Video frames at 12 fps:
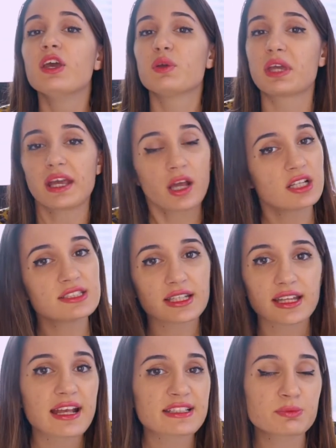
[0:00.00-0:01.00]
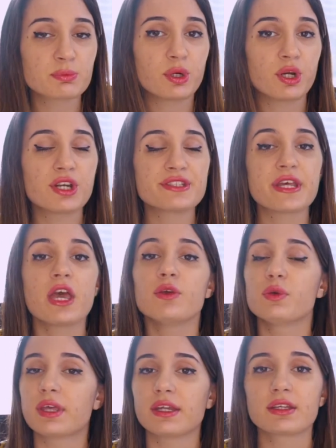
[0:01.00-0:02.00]
You can contact experts,
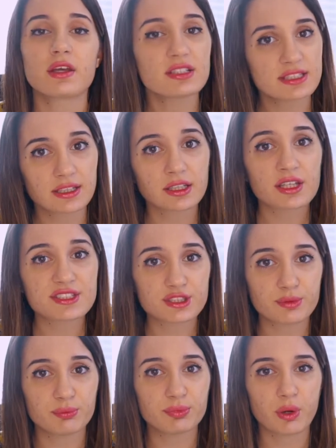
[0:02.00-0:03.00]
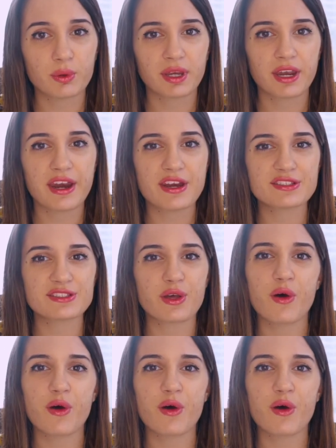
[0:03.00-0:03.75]
you can contact custom brokers,